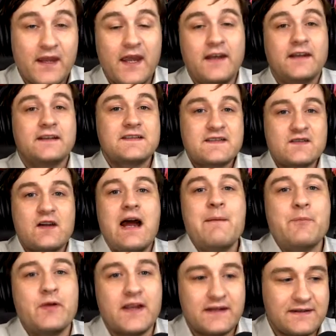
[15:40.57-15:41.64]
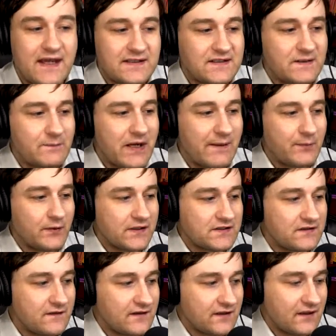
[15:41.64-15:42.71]
and extrapolate that to the
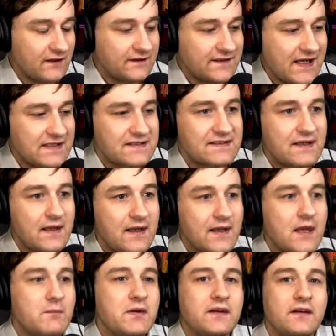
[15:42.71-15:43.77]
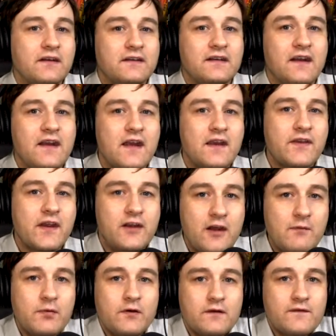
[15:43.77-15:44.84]
population of the United States, because the
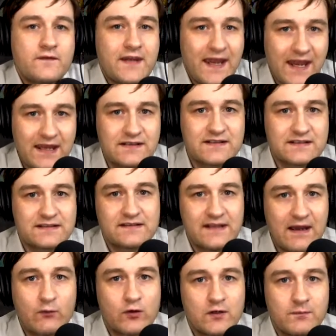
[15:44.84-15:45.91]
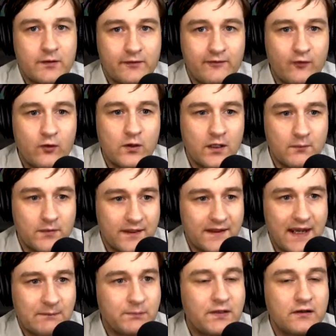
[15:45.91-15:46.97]
number of tests that were performed in
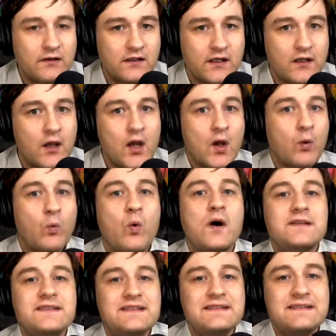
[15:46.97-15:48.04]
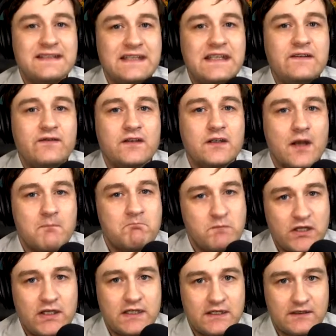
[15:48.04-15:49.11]
that period wasn't even 1
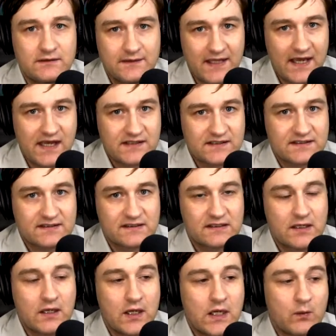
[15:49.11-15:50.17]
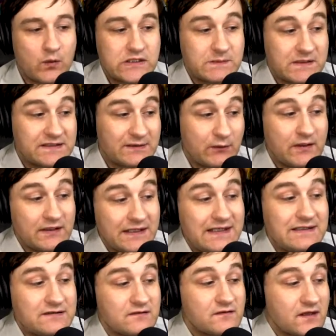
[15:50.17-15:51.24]
million tests, which means that
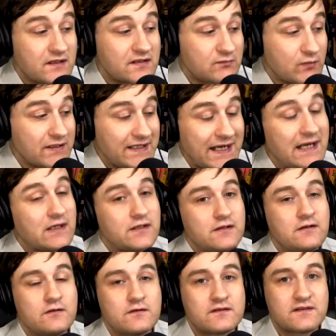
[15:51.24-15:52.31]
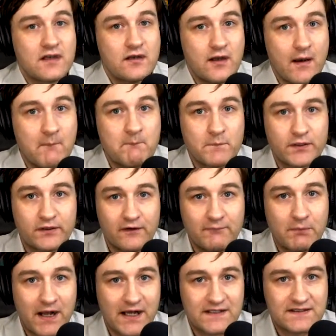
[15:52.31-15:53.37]
we can't use the number of
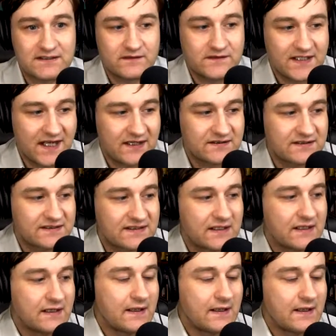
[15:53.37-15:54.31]
positive tests